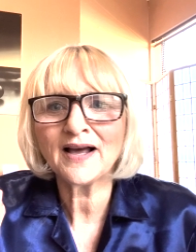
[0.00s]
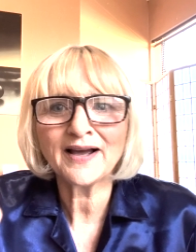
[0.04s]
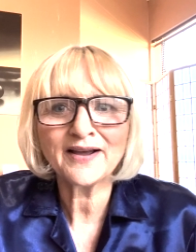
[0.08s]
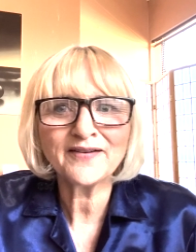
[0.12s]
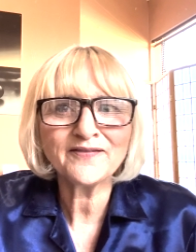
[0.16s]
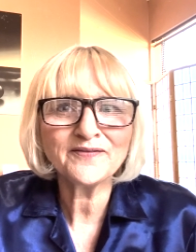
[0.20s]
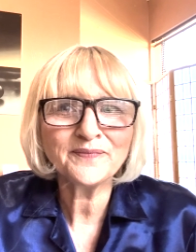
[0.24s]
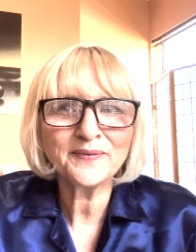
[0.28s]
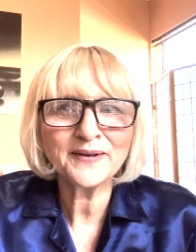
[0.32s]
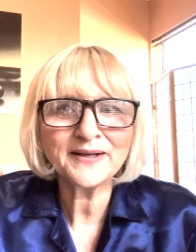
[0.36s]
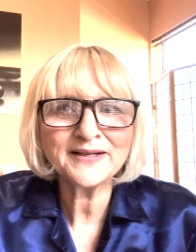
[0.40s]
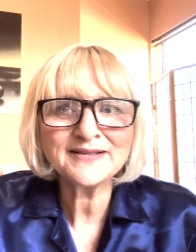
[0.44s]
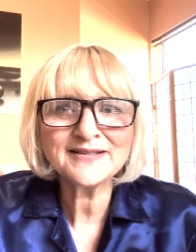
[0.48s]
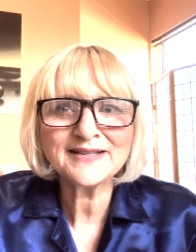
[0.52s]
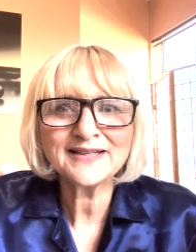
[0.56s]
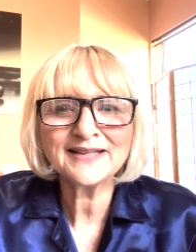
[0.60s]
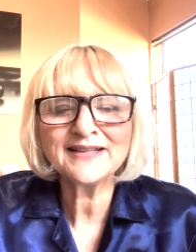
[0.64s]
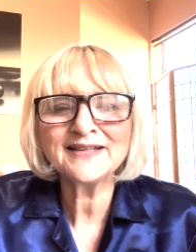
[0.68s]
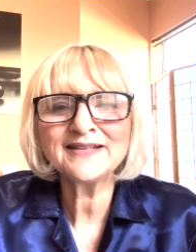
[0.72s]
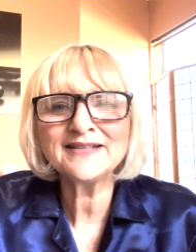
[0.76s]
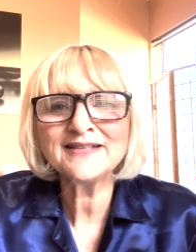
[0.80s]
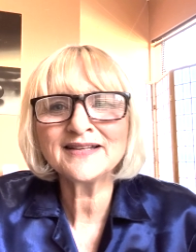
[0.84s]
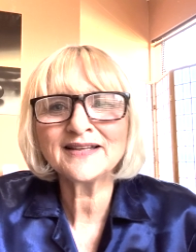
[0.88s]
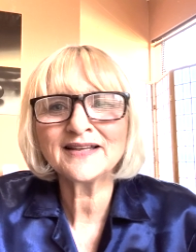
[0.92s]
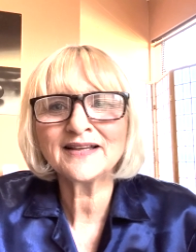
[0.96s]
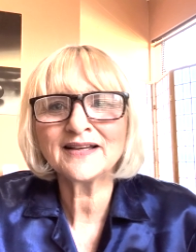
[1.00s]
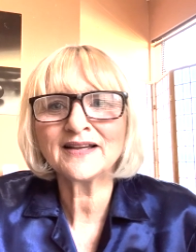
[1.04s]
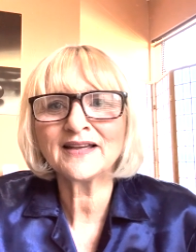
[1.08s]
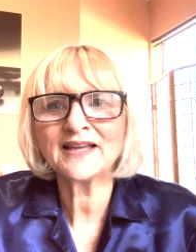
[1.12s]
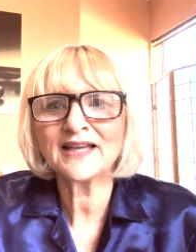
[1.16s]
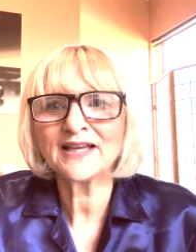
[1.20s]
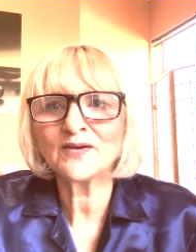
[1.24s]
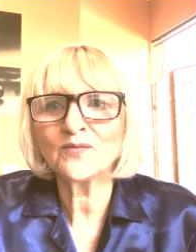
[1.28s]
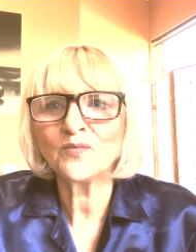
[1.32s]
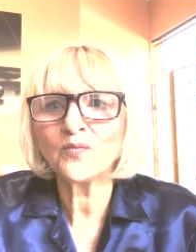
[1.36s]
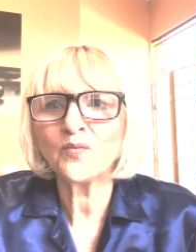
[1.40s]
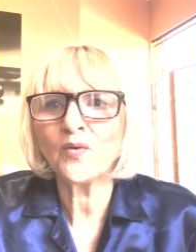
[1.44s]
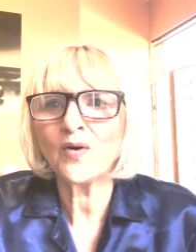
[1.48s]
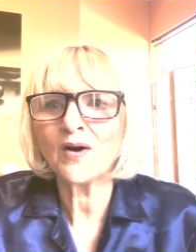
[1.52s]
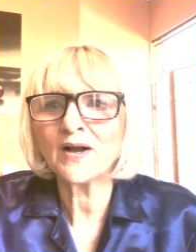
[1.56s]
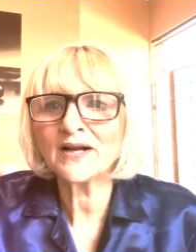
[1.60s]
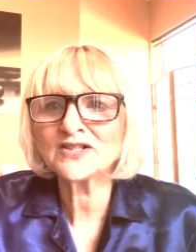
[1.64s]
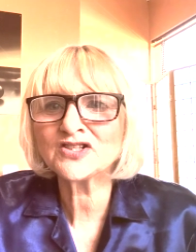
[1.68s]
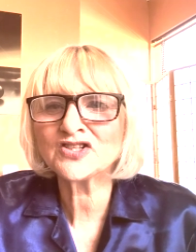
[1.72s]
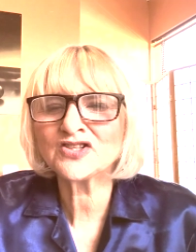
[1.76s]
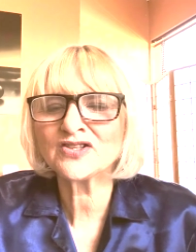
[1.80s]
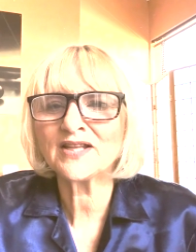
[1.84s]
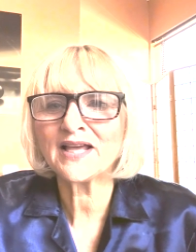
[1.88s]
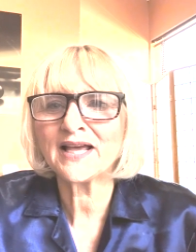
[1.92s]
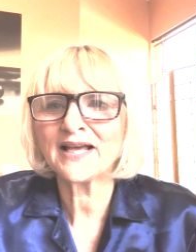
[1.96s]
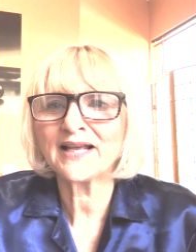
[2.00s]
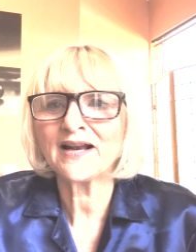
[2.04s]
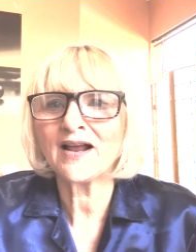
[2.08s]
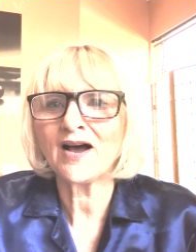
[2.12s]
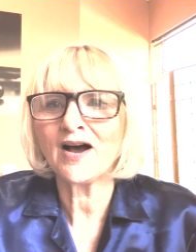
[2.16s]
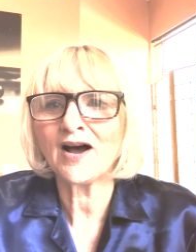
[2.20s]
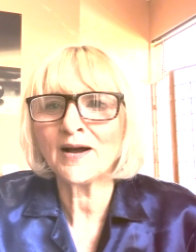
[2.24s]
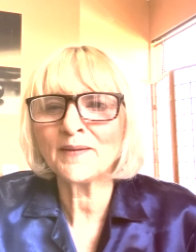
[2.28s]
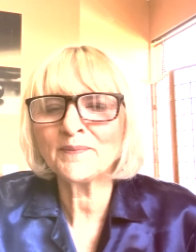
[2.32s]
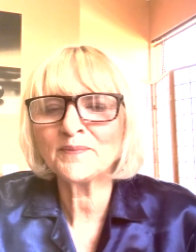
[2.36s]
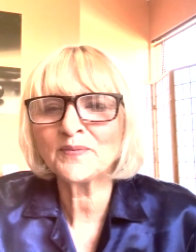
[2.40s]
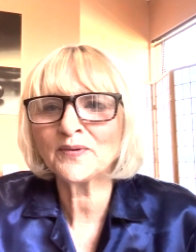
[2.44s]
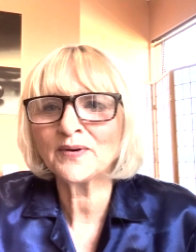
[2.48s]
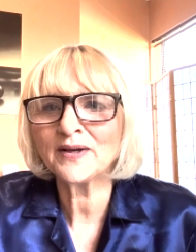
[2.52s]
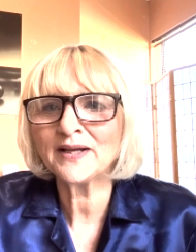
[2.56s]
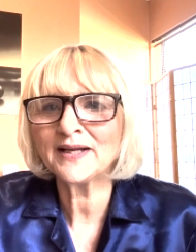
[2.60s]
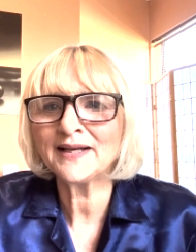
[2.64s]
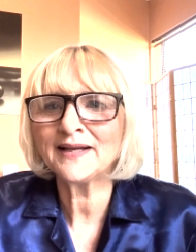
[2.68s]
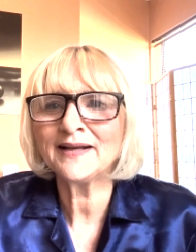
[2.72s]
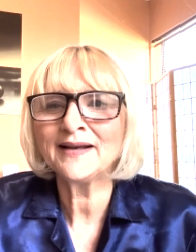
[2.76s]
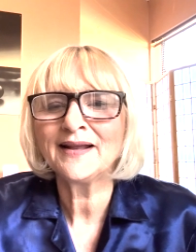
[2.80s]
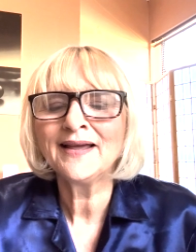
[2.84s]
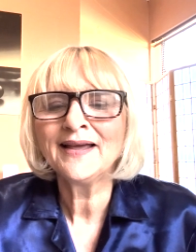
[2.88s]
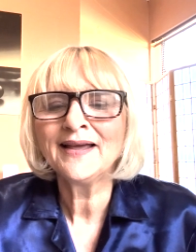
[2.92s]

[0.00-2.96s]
I've been to India and watched that operating.